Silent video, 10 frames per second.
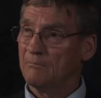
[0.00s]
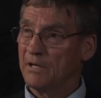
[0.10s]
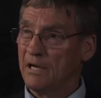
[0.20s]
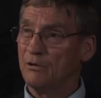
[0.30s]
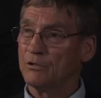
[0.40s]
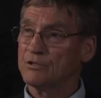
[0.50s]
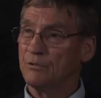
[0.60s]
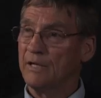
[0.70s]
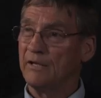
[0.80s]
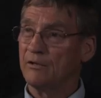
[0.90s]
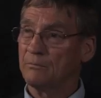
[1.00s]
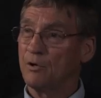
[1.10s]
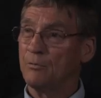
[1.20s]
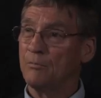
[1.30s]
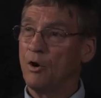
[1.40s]
But I also ended up
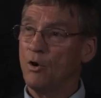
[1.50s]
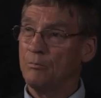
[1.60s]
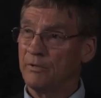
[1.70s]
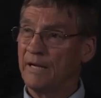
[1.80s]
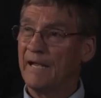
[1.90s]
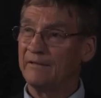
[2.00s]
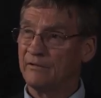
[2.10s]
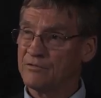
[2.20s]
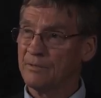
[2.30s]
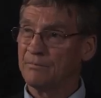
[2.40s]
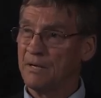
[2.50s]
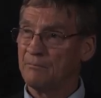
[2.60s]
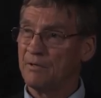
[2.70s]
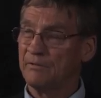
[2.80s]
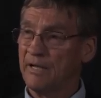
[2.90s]
going home on eighth of
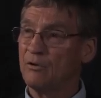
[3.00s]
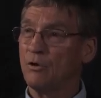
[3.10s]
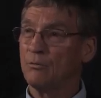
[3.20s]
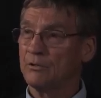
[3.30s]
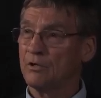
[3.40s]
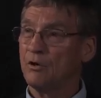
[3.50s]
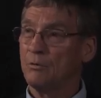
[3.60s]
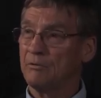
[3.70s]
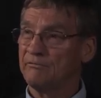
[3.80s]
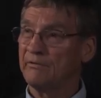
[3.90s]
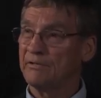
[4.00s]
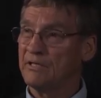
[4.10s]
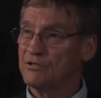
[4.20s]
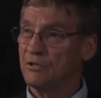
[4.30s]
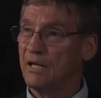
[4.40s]
September, and they all went home on
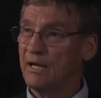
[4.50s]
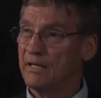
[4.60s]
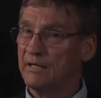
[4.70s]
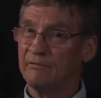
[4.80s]
fifteenth of July,